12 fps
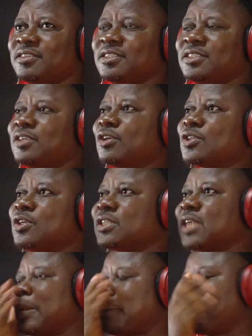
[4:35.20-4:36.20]
They also
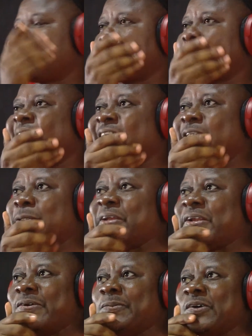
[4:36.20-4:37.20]
signed
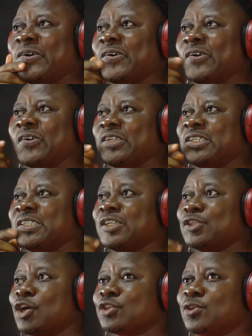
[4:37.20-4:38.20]
Atomelo, but he's a
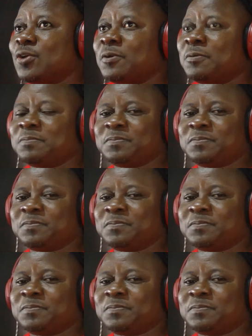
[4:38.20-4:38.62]
doctor.